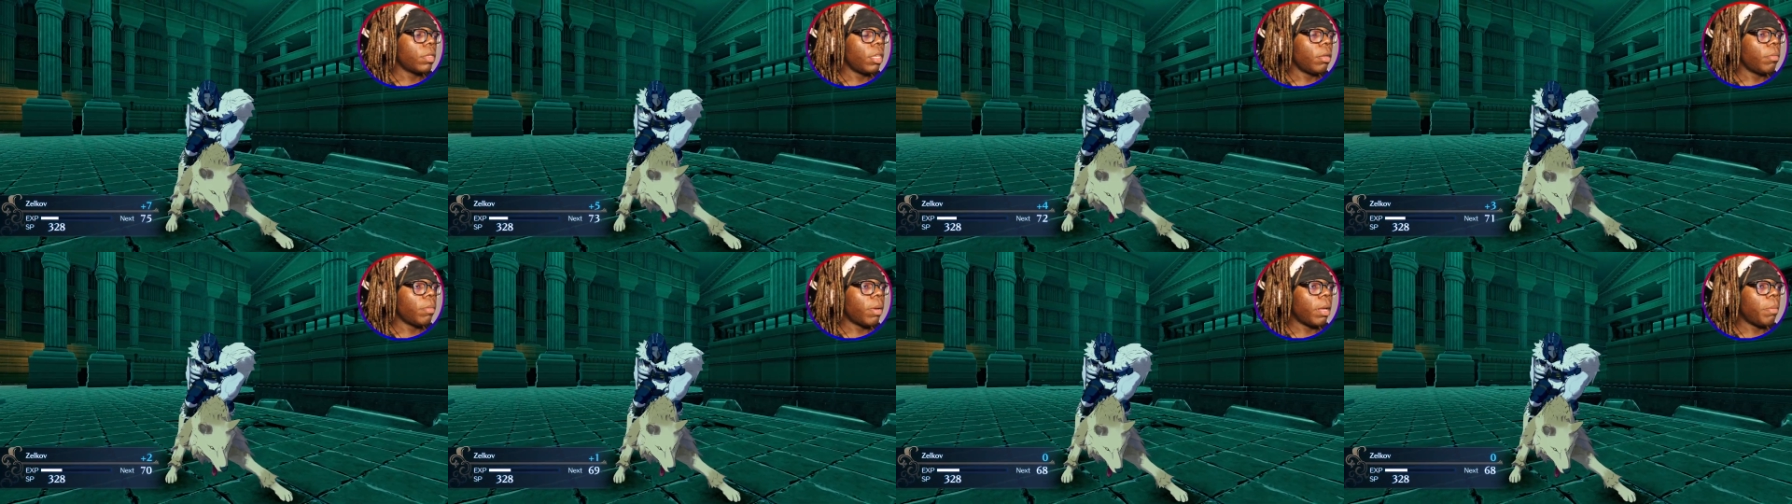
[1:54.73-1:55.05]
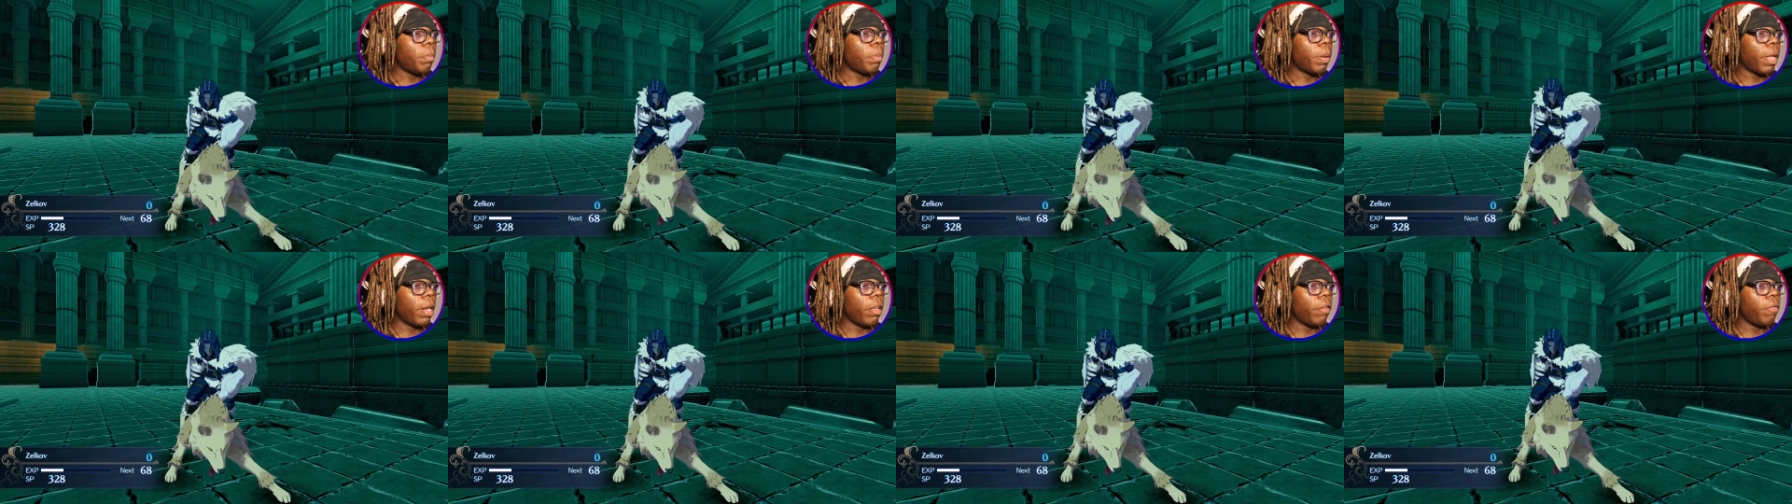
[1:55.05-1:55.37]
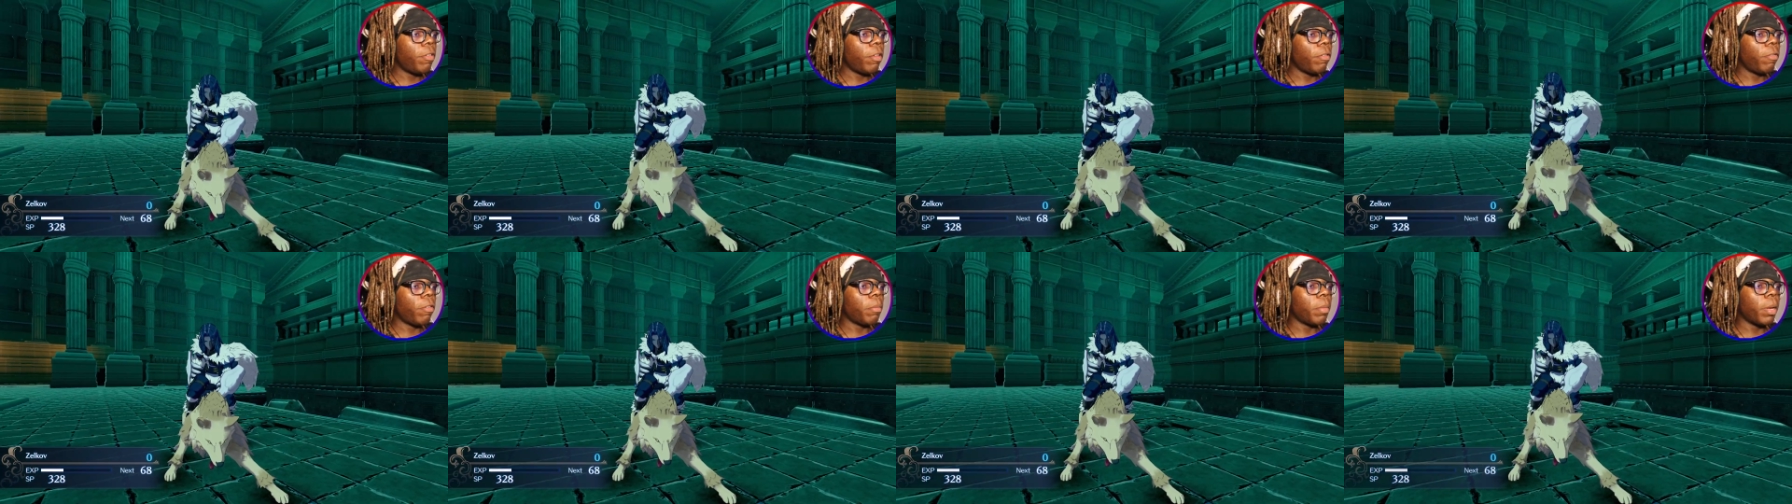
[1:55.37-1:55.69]
You might
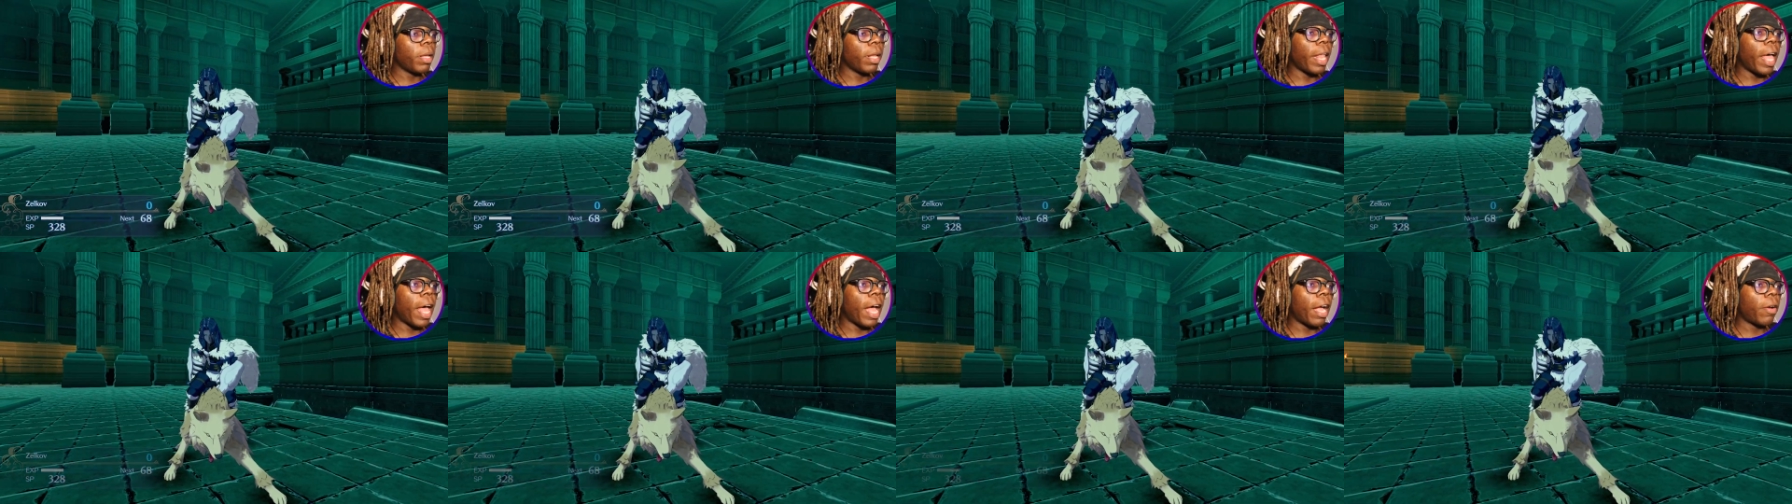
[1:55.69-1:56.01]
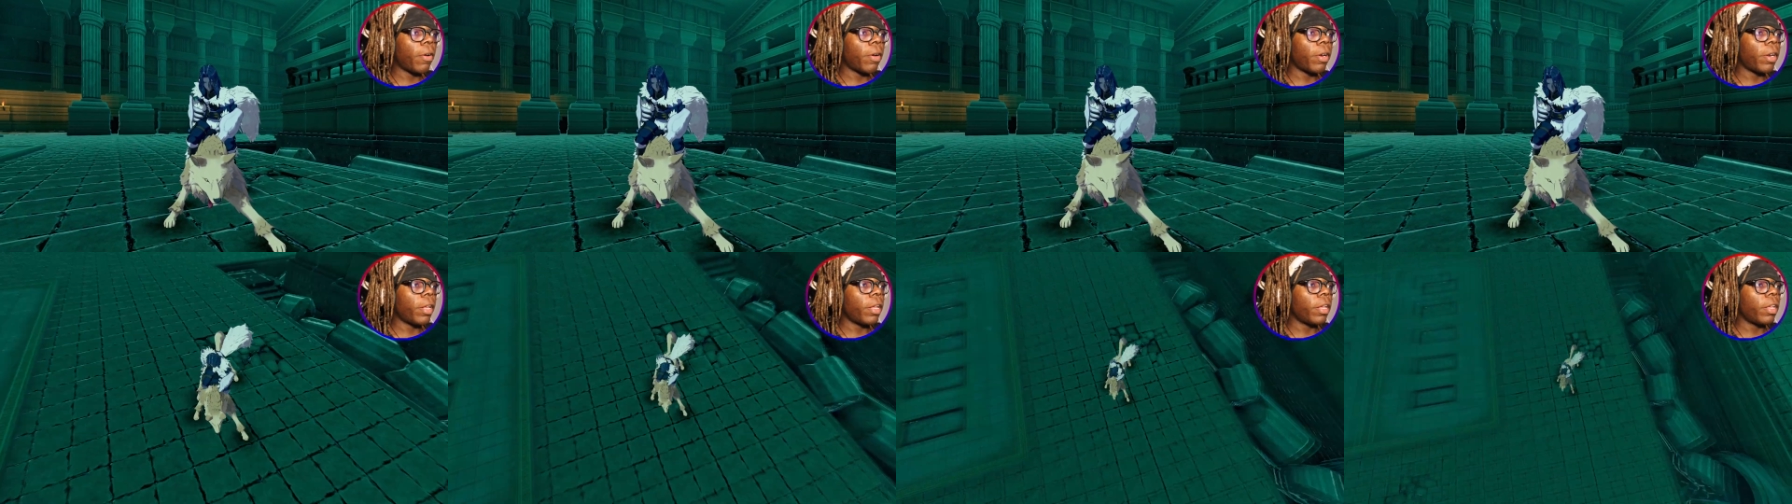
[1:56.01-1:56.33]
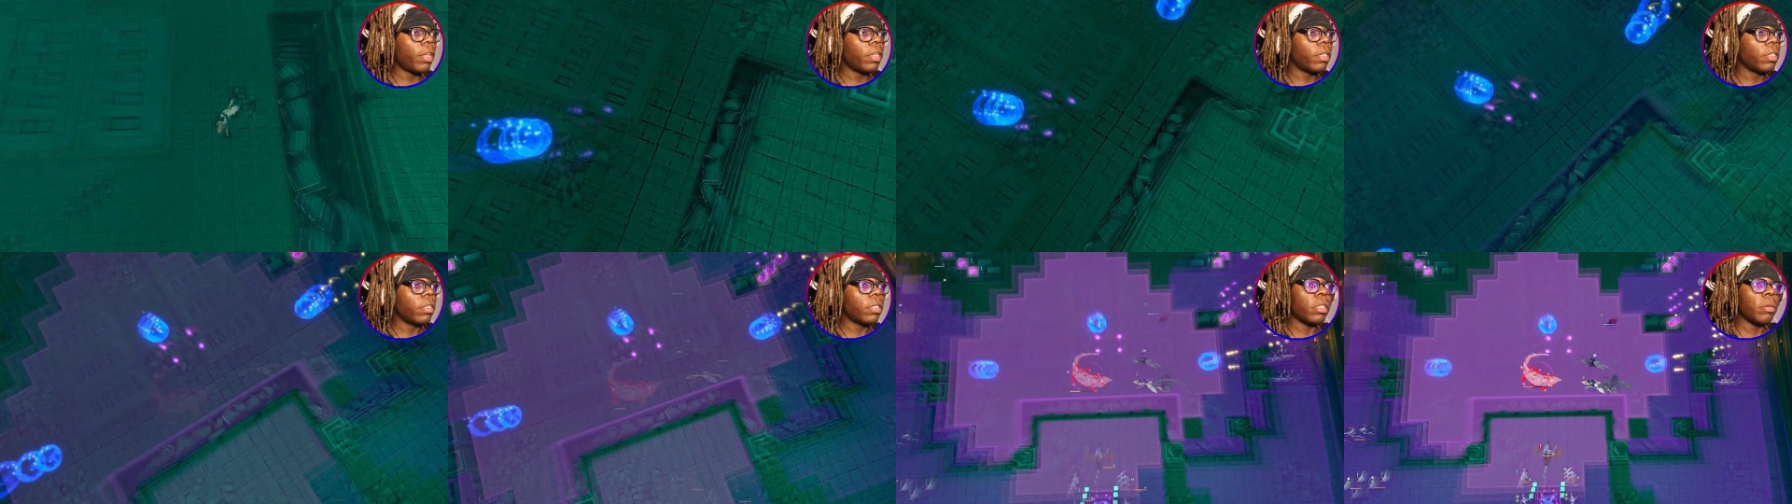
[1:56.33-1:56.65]
benefit from alacrity,
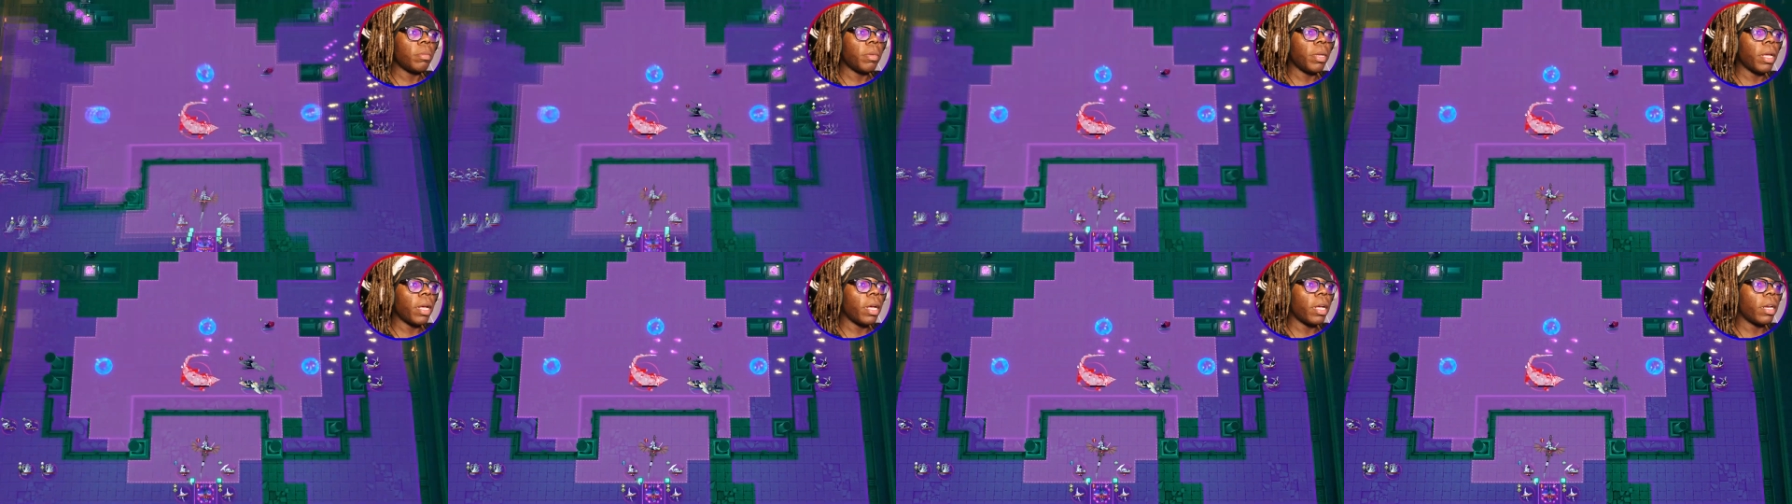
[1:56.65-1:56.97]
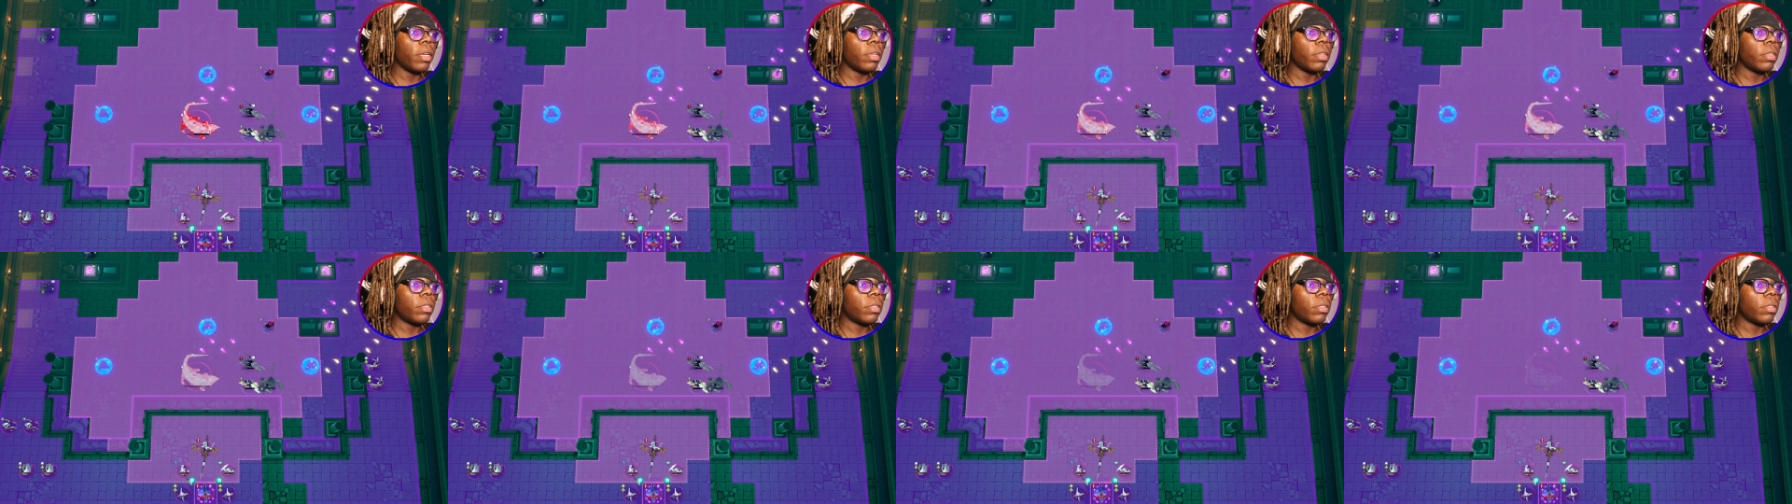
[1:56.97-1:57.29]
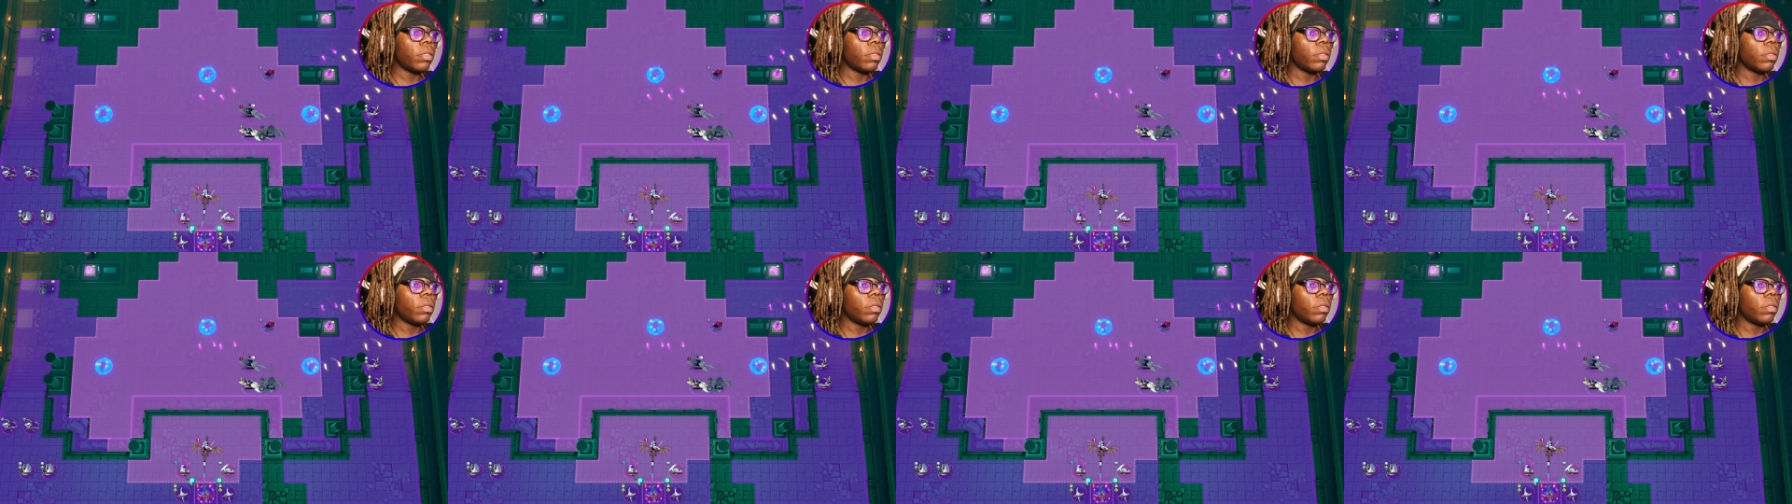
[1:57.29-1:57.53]
to be honest.